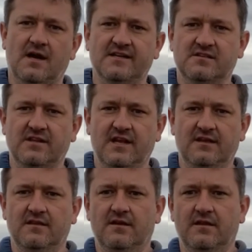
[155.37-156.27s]

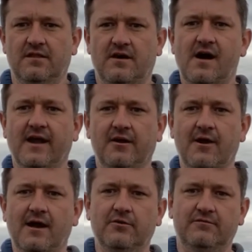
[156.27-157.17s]
isolating the high
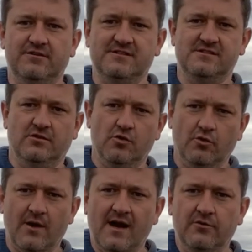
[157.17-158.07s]
ground versus the low
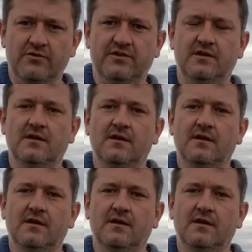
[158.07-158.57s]
ground,